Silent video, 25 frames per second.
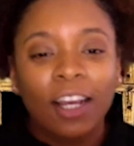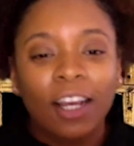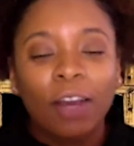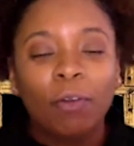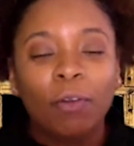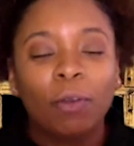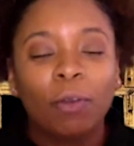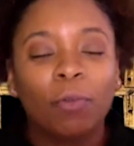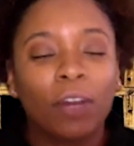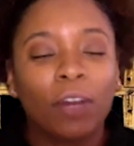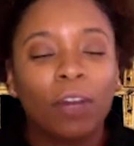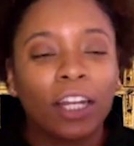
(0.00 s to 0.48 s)

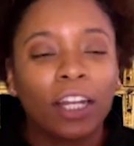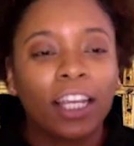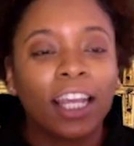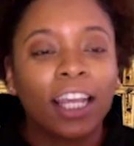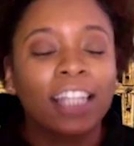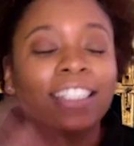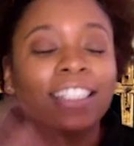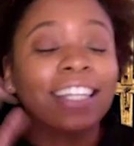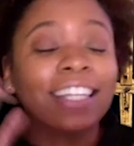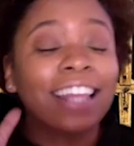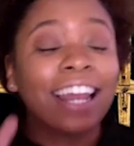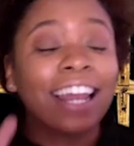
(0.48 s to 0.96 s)
we want to get
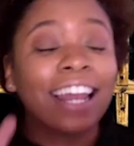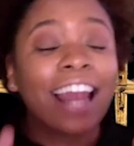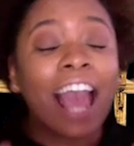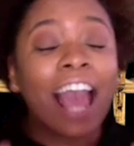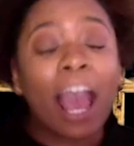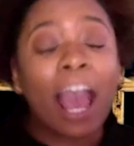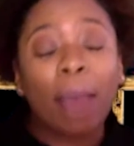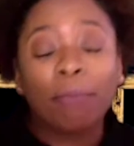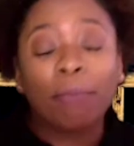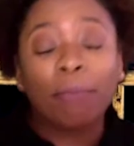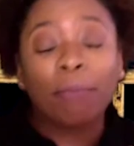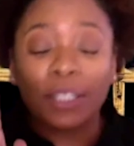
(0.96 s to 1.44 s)
into that
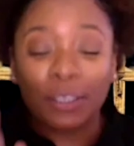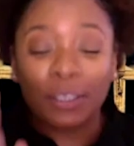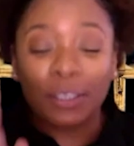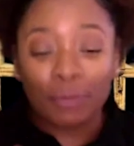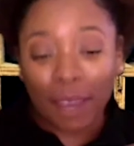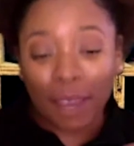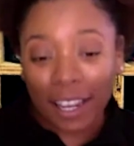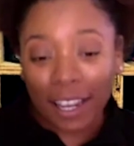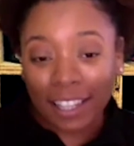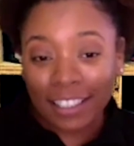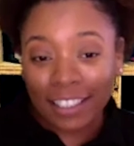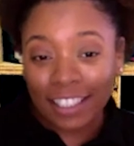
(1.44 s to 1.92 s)
happy
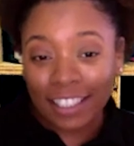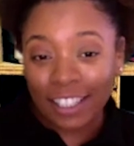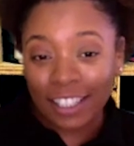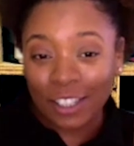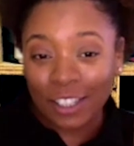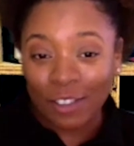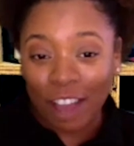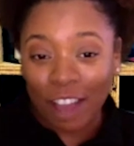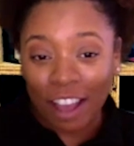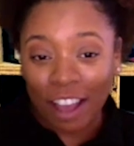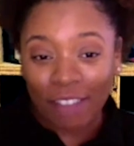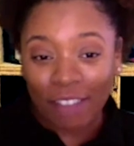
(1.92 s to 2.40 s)
space that
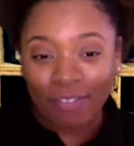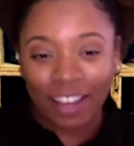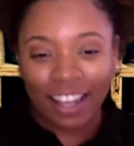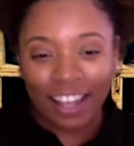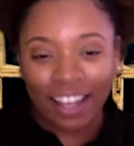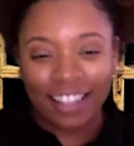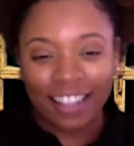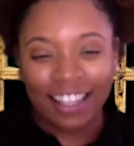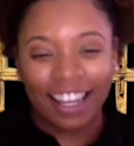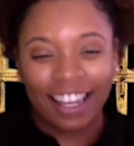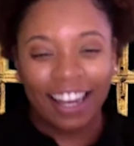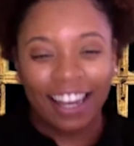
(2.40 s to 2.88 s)
you have back
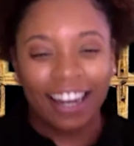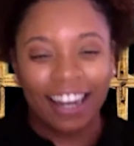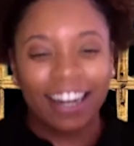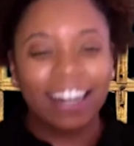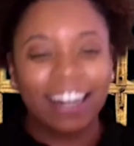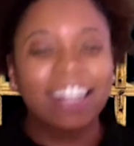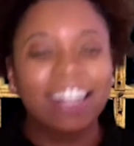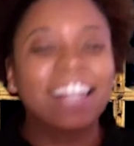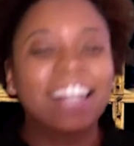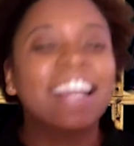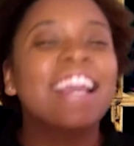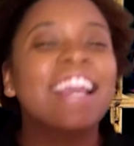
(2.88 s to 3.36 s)
there.
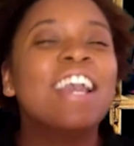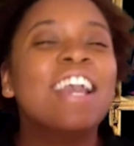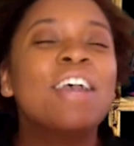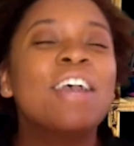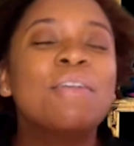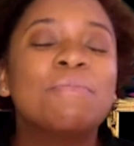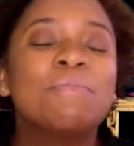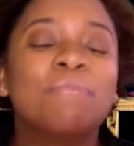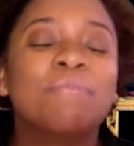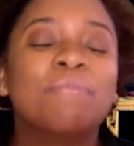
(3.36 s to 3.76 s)
But